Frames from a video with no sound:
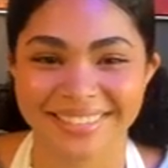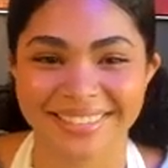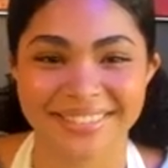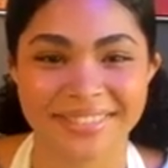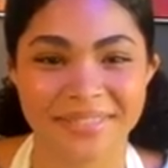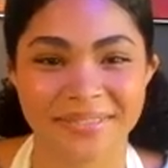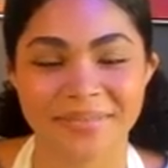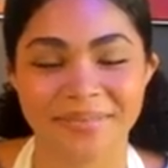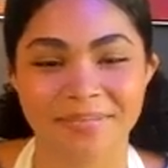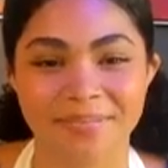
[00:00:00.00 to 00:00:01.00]

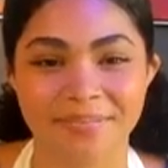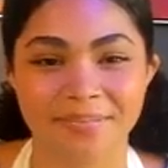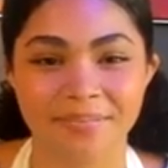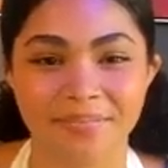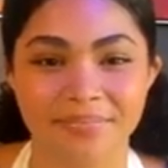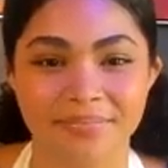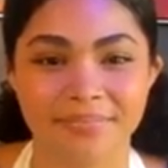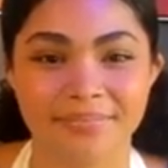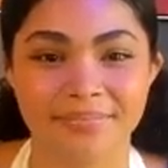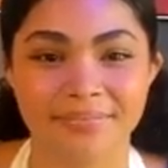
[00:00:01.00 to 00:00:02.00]

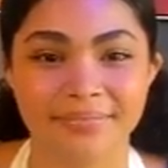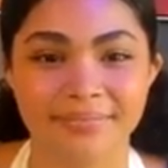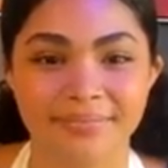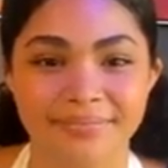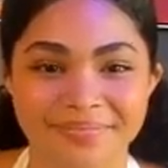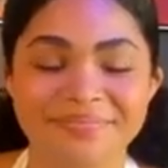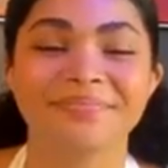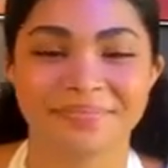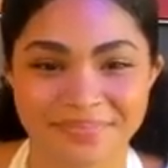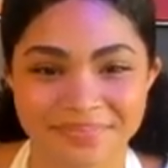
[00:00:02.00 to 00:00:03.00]

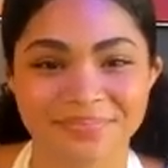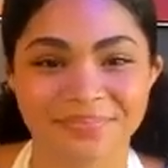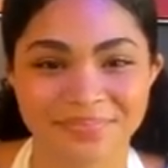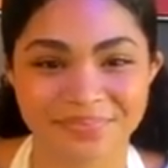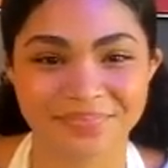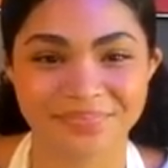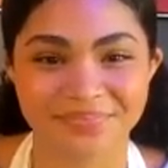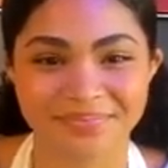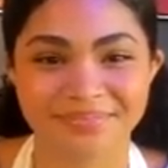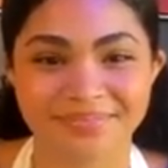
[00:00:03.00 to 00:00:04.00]

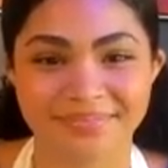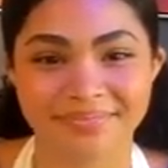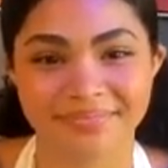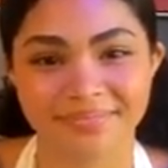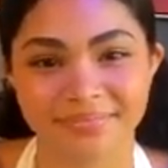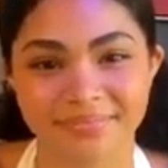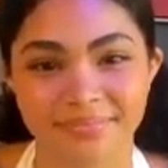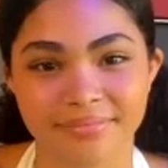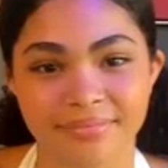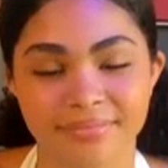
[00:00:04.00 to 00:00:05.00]

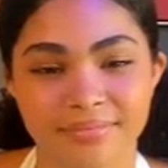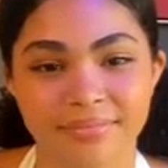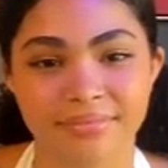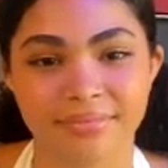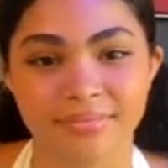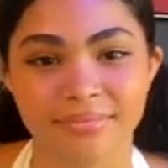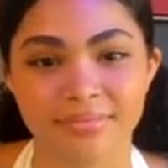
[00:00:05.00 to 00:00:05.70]
[no speech]